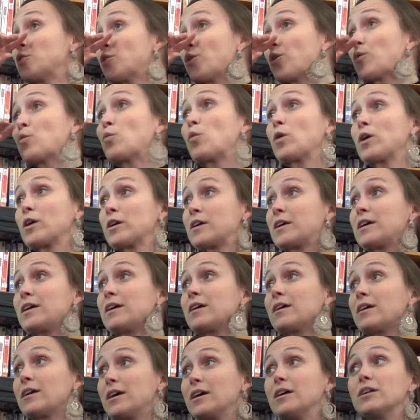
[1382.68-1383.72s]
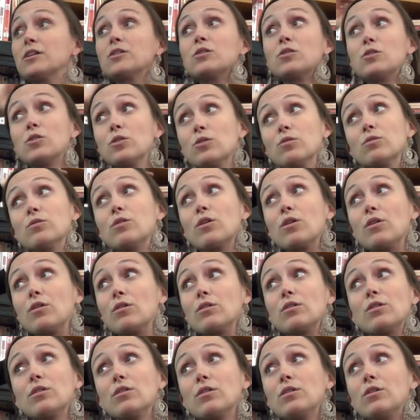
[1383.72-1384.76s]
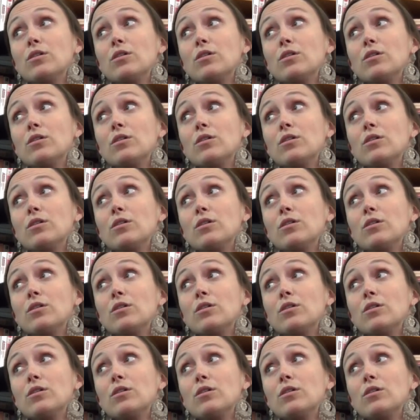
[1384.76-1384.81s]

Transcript: you're working in Google